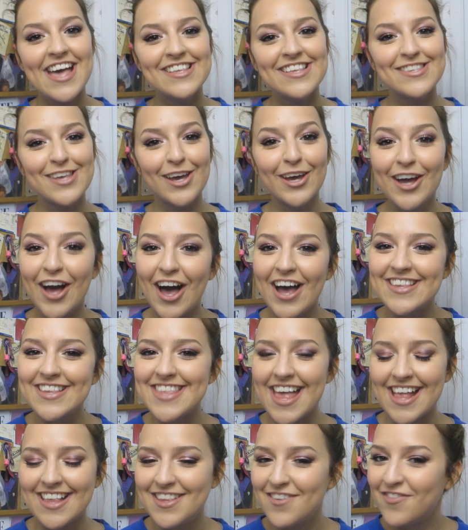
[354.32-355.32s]
So guys,
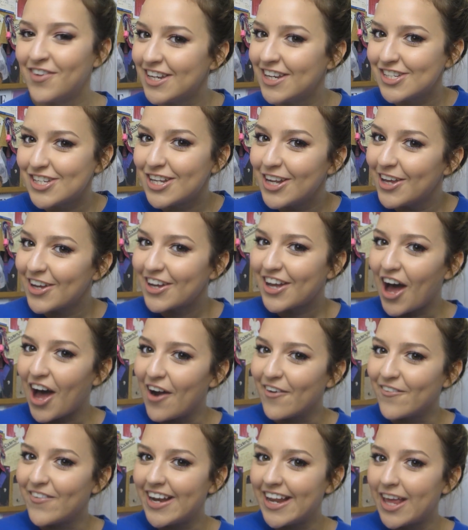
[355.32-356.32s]
that's the finished look.
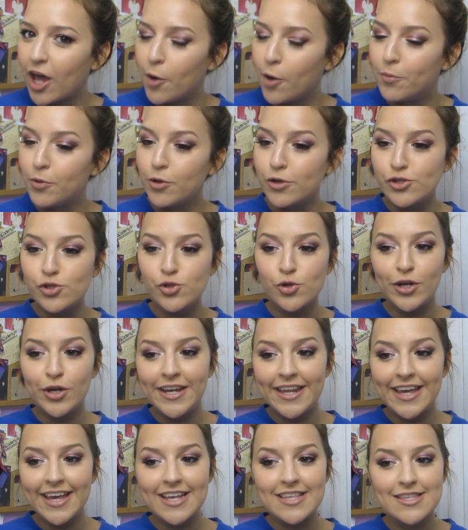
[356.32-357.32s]
I really hope you
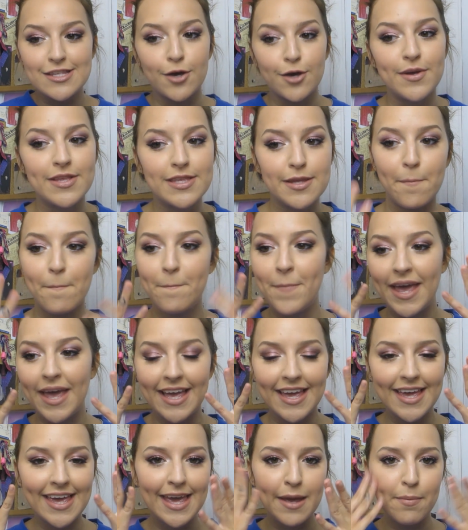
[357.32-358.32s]
enjoyed it. So it's a
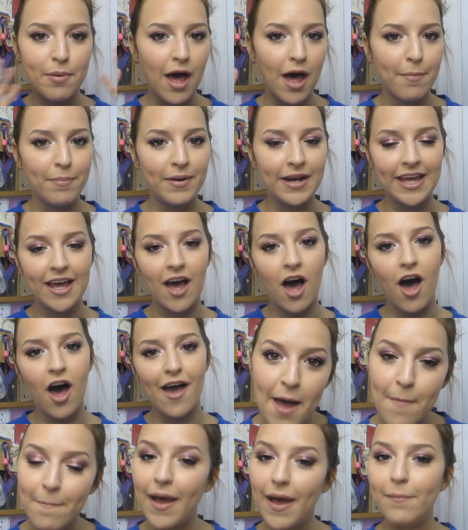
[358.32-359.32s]
pinky purpley
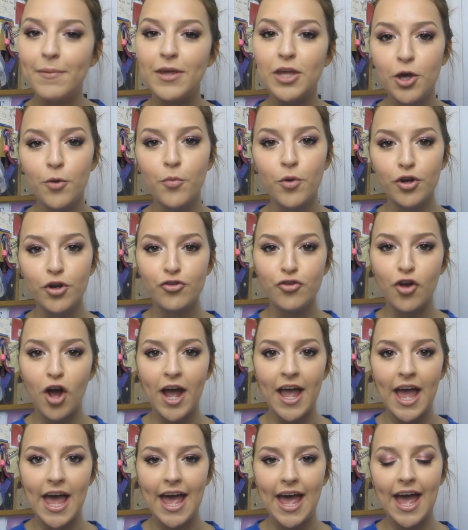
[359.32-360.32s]
eye. Maybe you want to
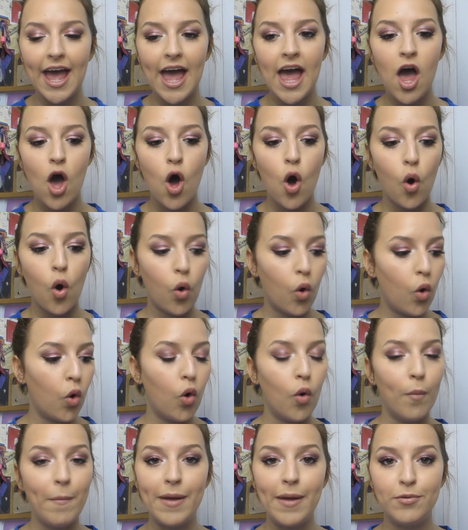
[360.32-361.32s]
try it,
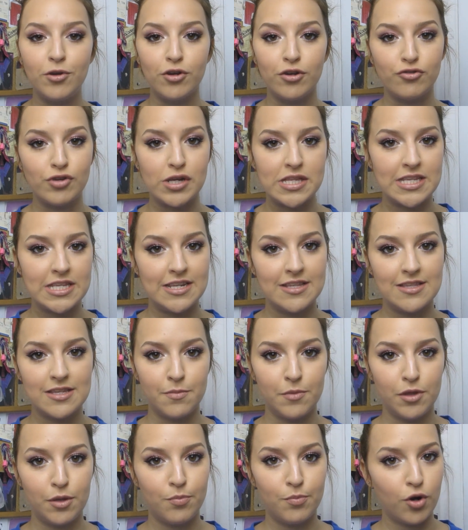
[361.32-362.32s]
or maybe you're interested in
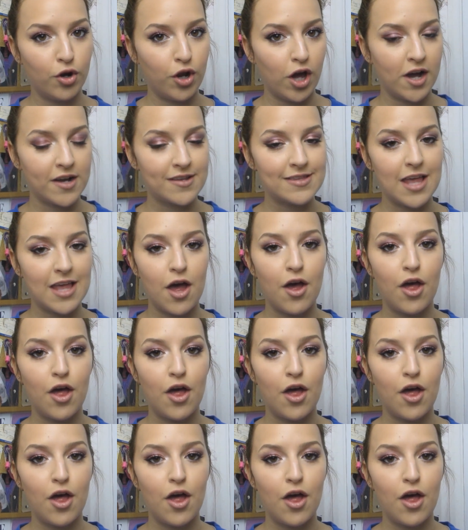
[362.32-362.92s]
some of the products,